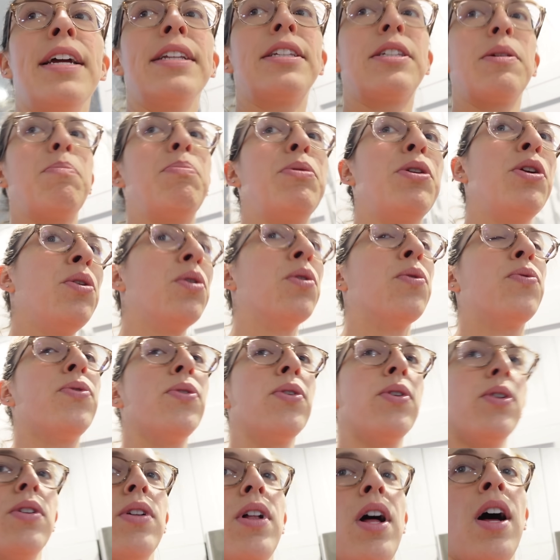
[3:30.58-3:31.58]
It's a
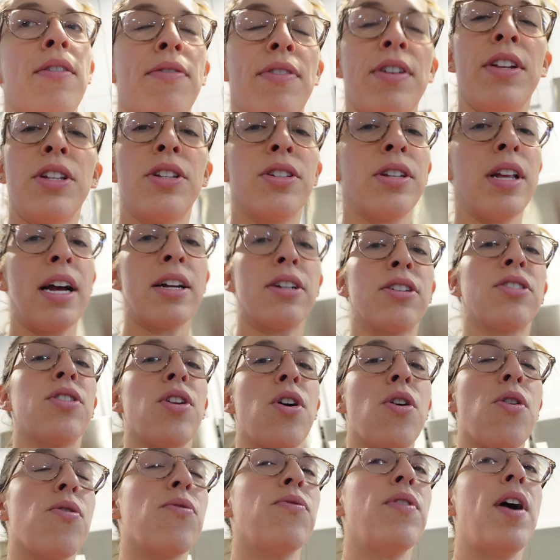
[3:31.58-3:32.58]
beautiful oven slash
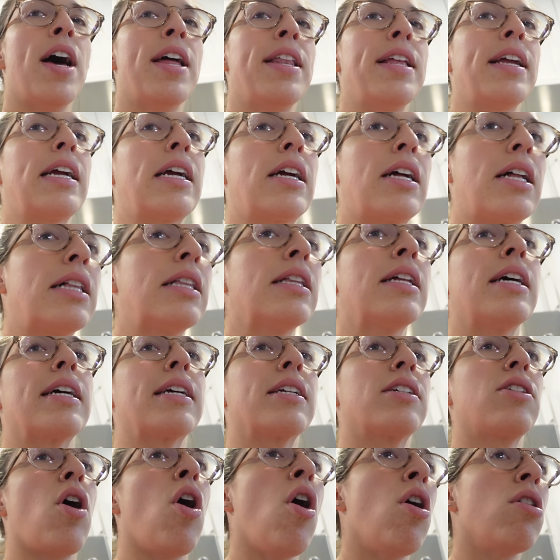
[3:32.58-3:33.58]
stove and it
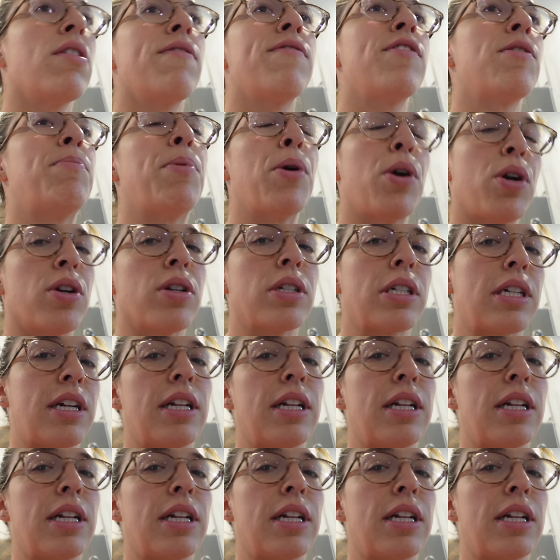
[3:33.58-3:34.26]
clicks. All of the burners